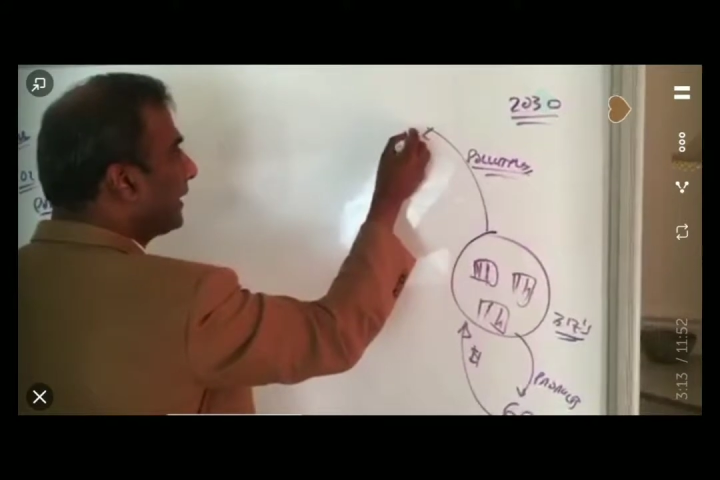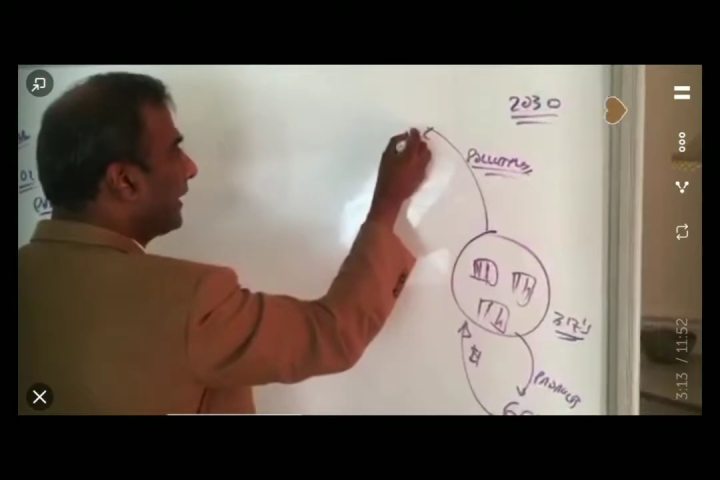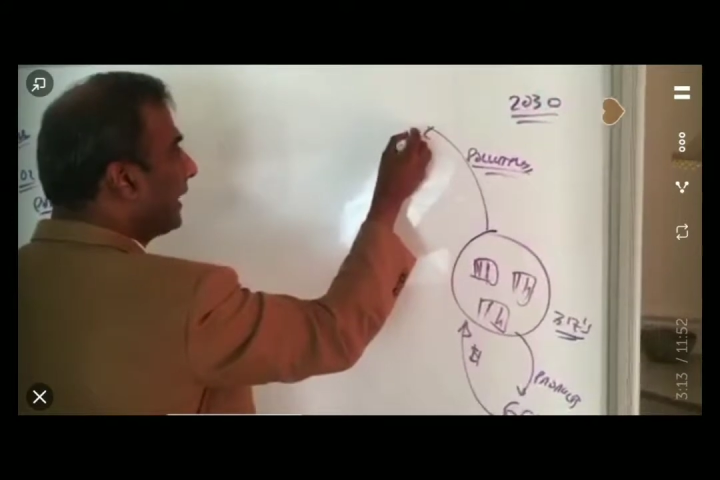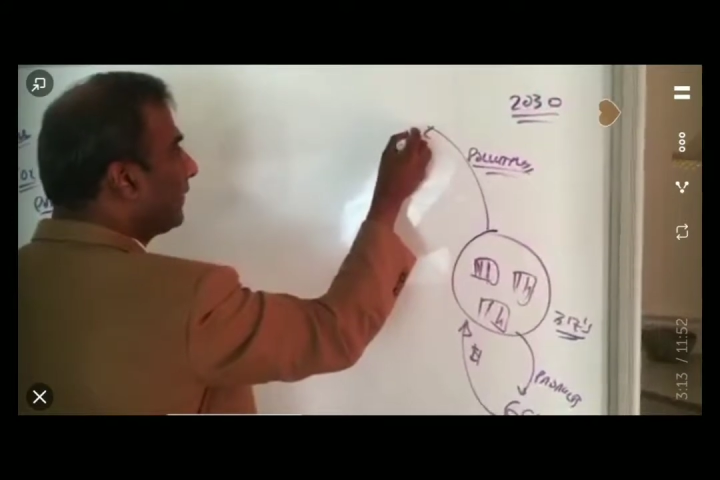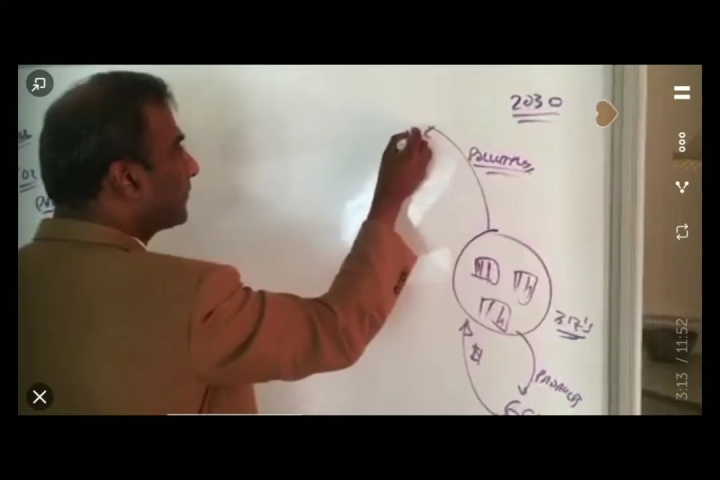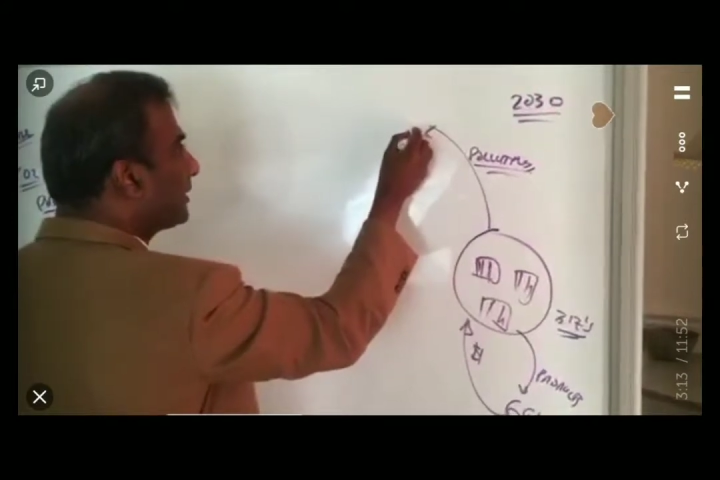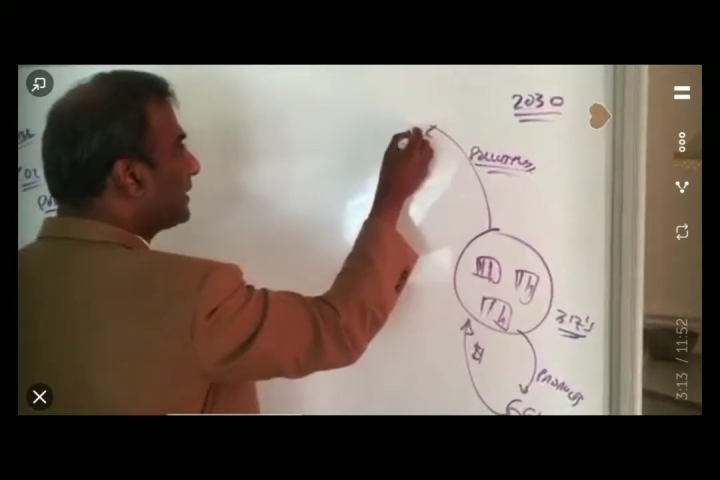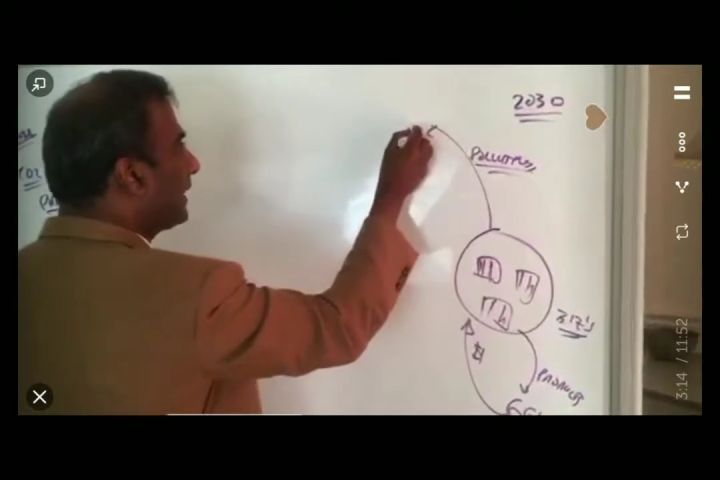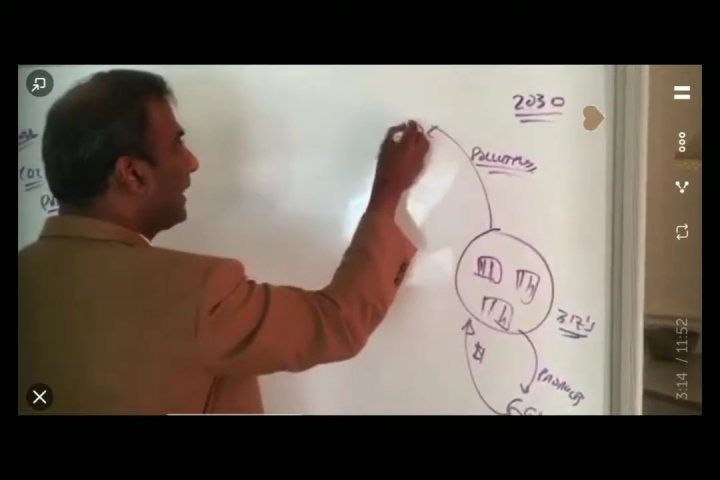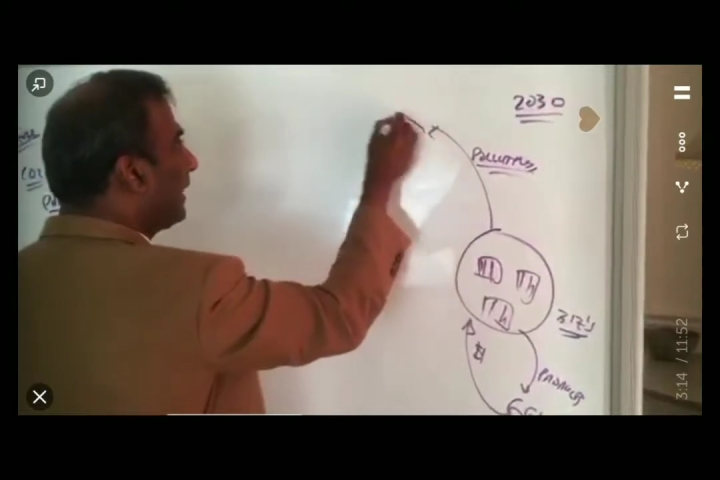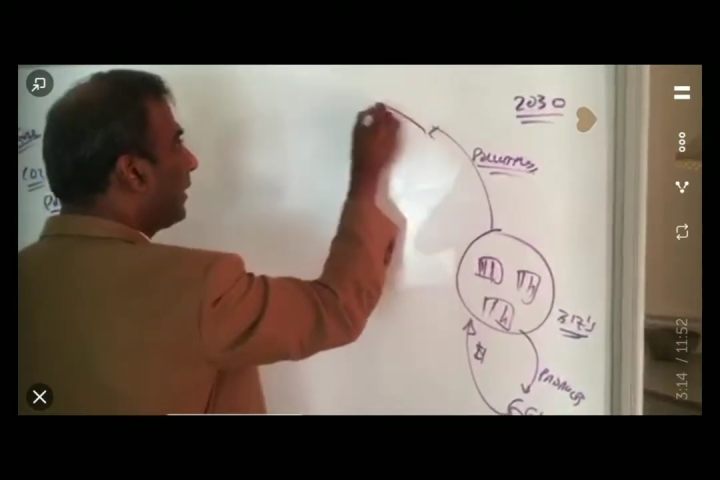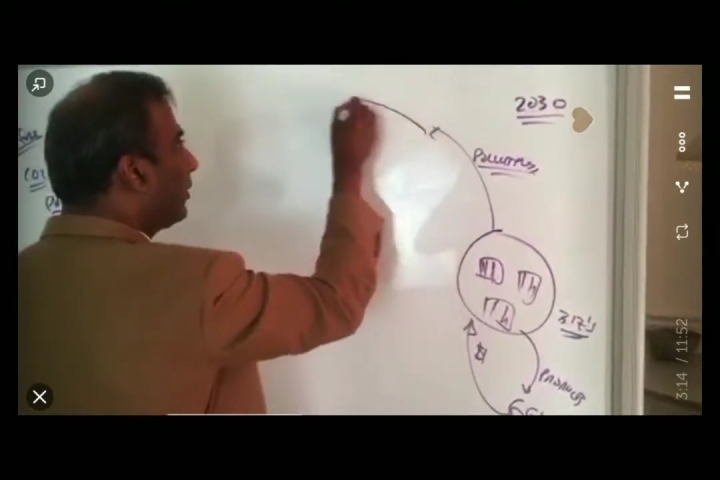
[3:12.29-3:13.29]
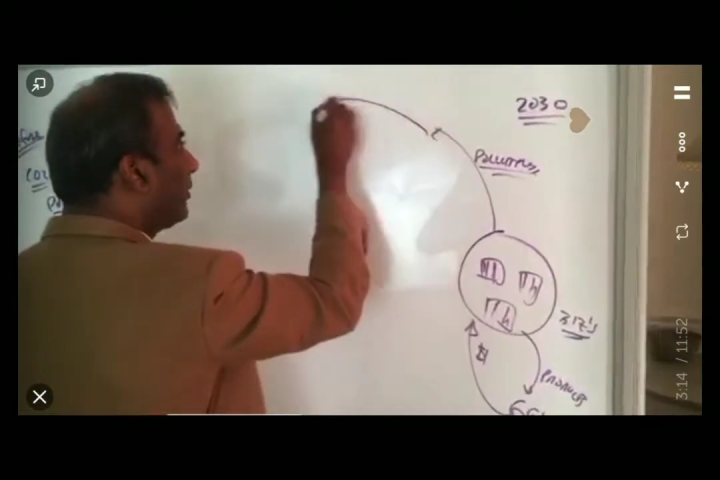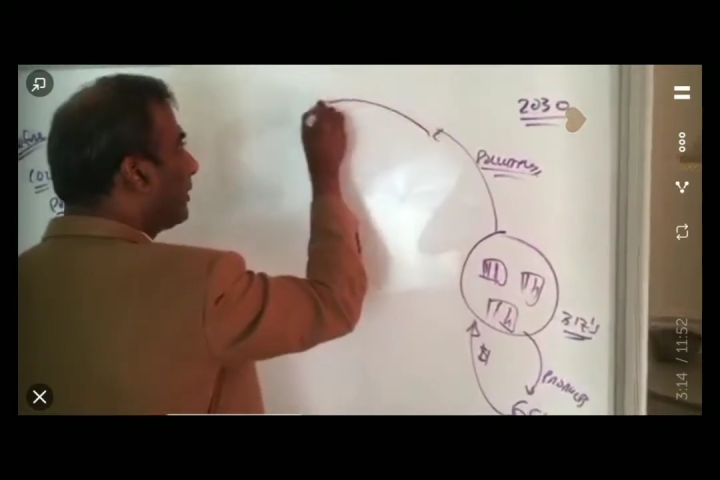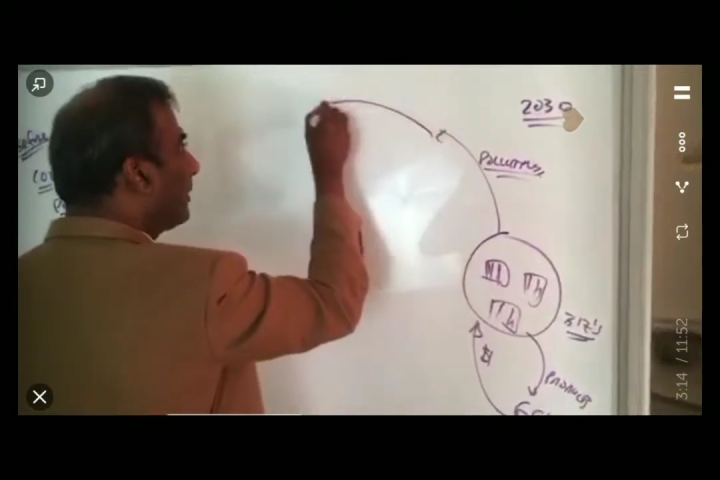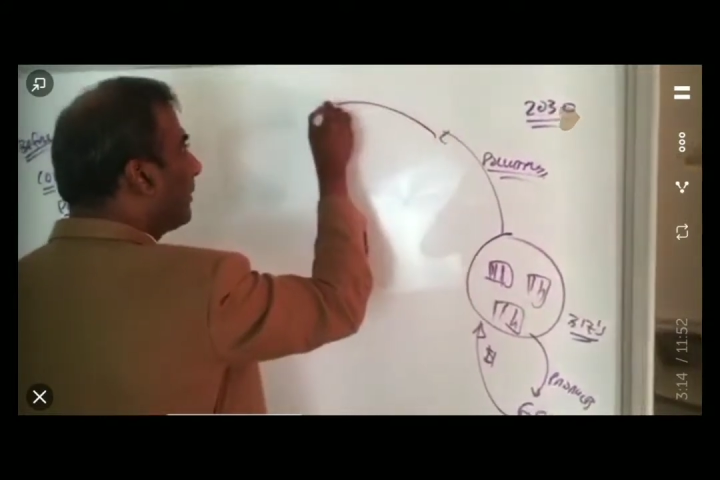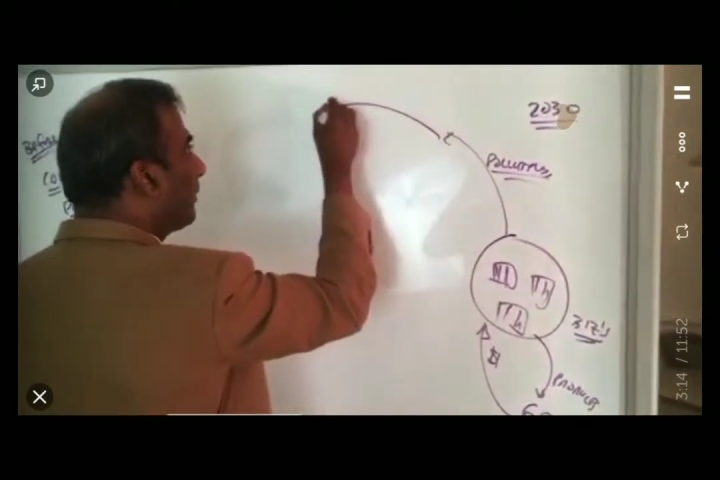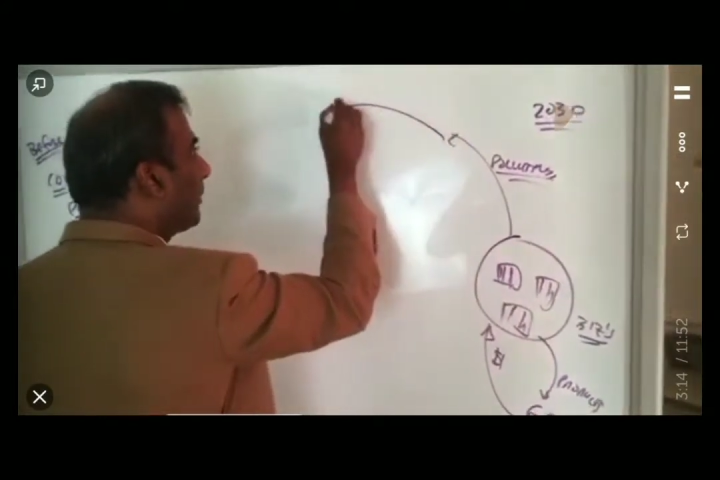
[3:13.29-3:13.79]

they have to now